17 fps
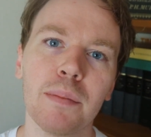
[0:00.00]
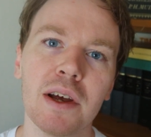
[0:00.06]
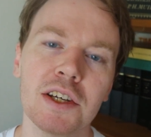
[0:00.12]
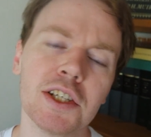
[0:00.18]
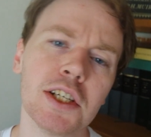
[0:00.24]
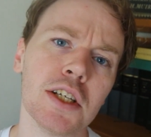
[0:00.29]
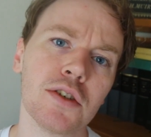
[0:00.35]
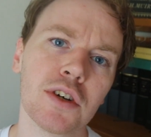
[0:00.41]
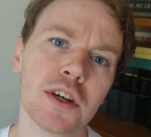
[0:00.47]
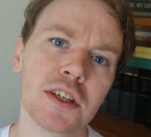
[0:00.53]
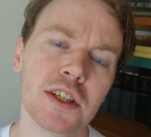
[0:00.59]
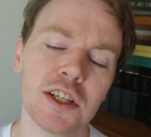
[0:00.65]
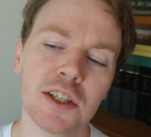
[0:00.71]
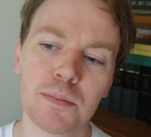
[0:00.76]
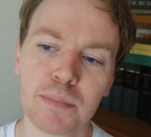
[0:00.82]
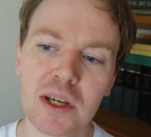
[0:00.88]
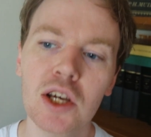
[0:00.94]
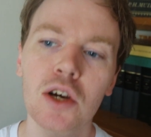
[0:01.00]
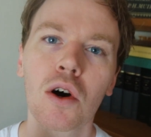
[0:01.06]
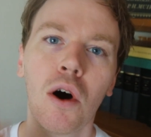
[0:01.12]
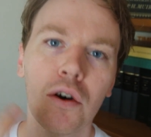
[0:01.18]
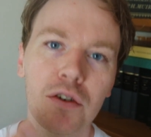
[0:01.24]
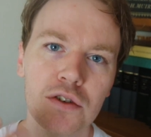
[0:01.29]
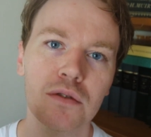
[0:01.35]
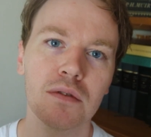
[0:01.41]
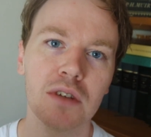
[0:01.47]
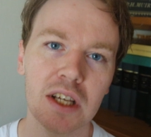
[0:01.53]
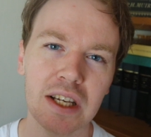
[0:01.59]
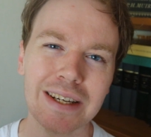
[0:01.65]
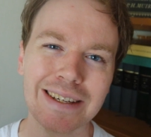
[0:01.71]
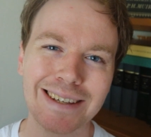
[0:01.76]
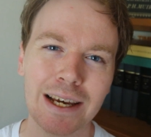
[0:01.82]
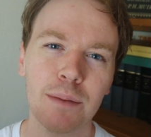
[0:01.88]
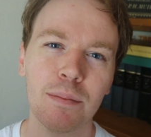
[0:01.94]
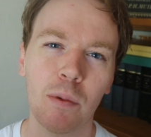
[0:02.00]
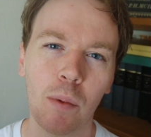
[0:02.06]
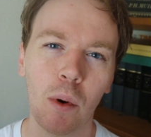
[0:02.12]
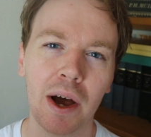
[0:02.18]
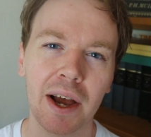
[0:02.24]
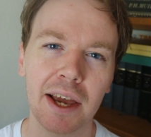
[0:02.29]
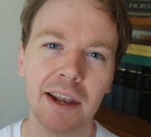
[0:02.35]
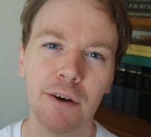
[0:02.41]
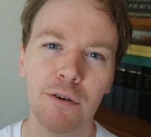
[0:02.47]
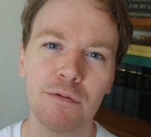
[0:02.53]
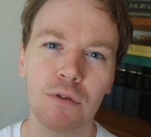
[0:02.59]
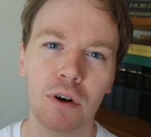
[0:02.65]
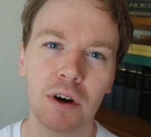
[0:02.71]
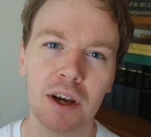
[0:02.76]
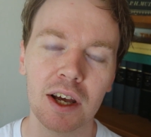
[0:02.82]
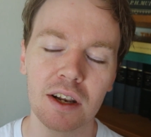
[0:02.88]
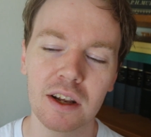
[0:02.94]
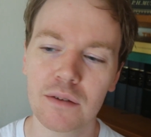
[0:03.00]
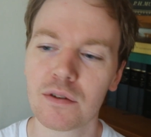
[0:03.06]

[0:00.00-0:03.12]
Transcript: best interest is because of the inescapable hanging over our head.